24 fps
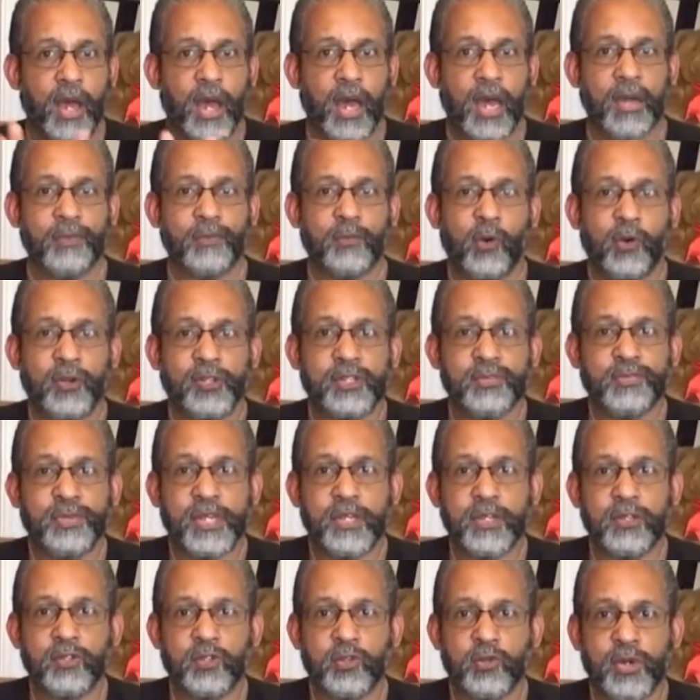I'm going to
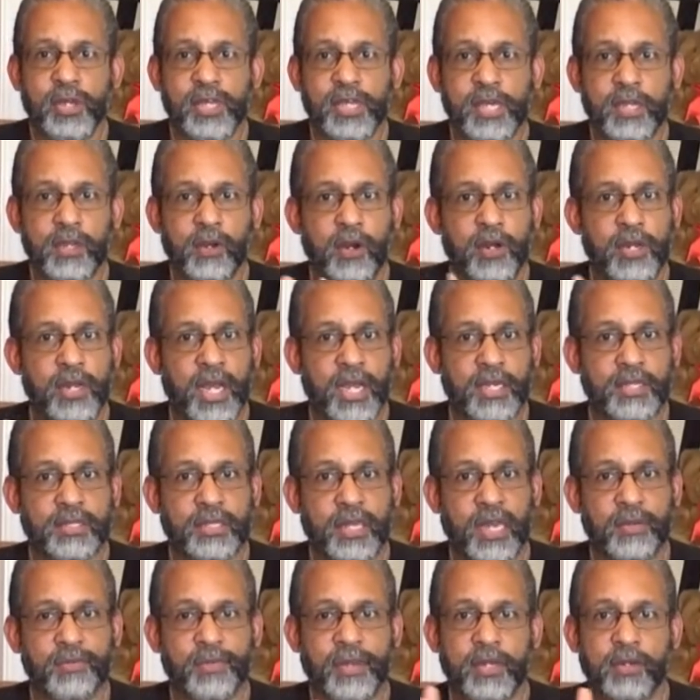be doing in our next
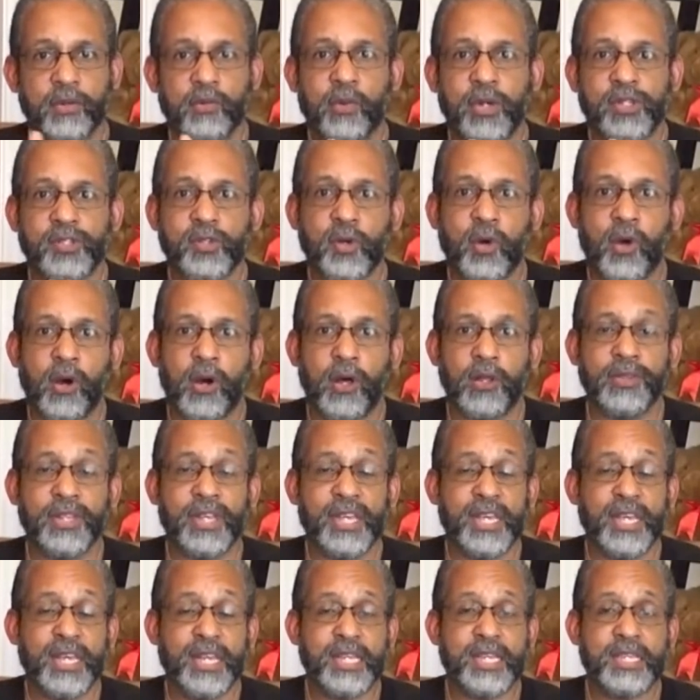segment what's called the
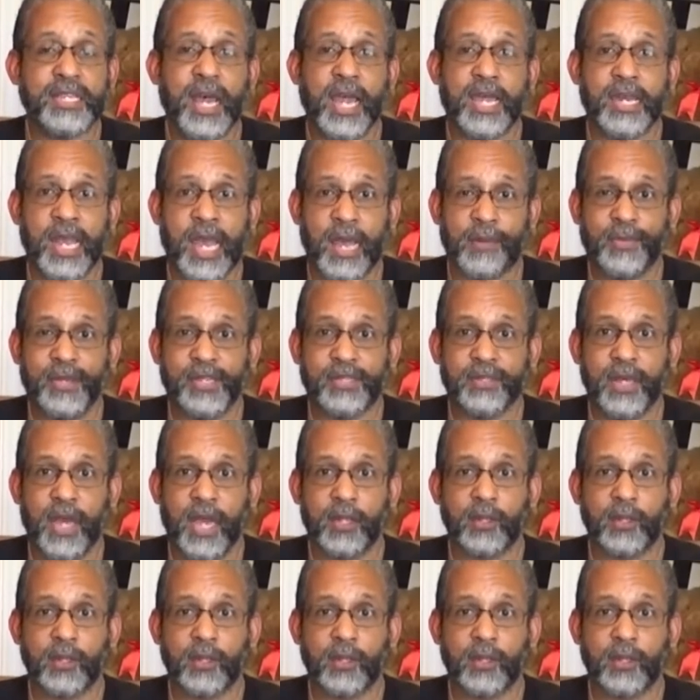hidden dynamics.